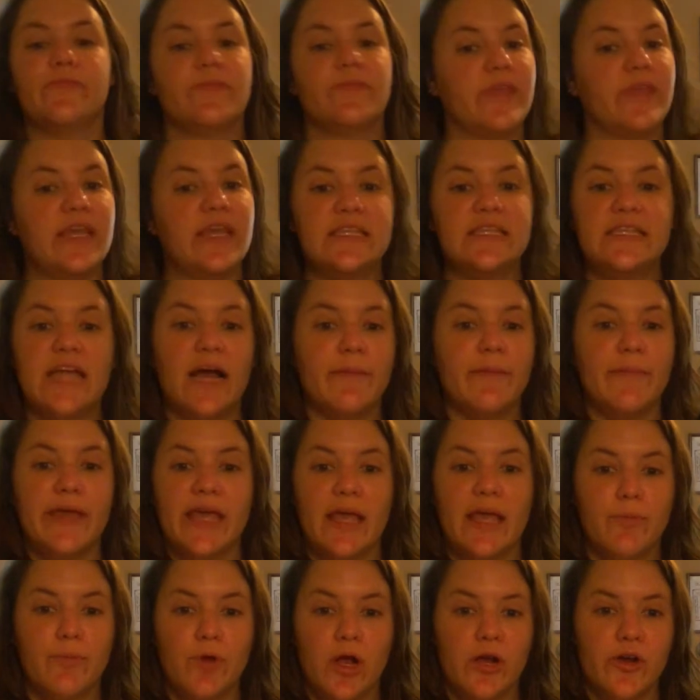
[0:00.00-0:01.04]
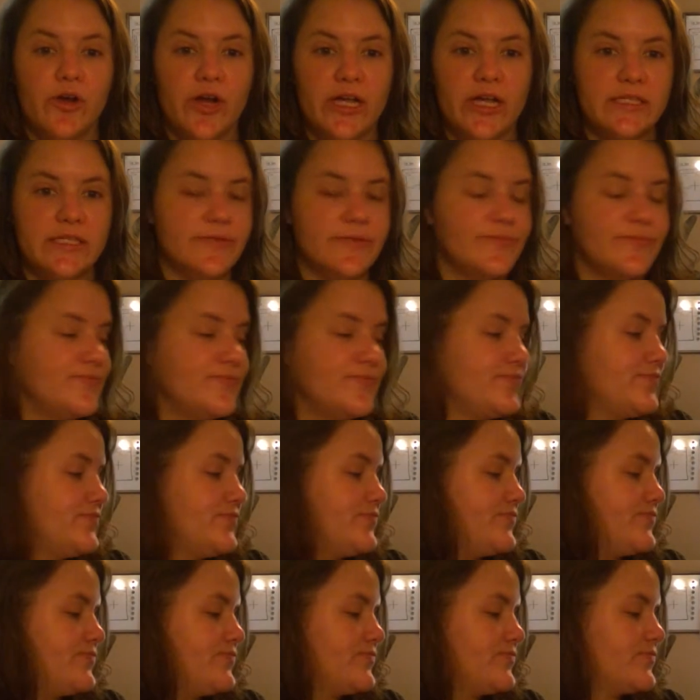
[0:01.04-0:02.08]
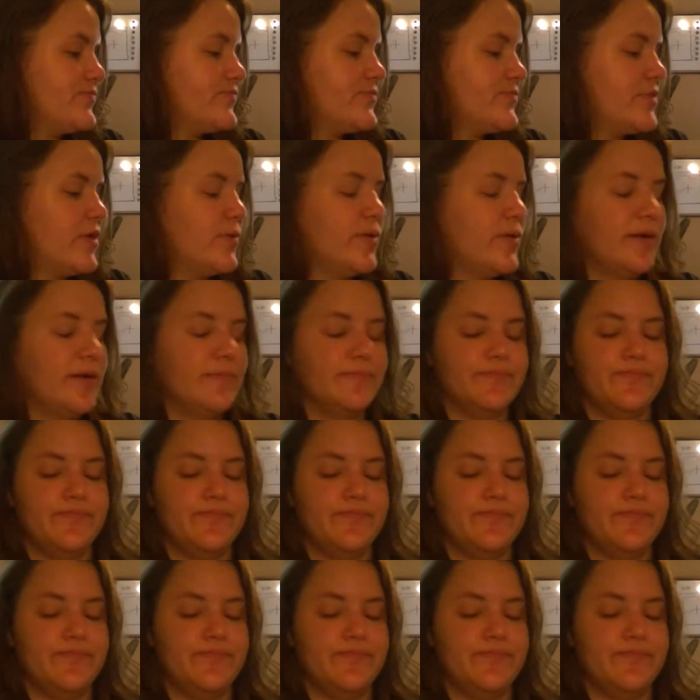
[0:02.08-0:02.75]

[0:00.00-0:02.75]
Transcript: He's not making progress. Okay.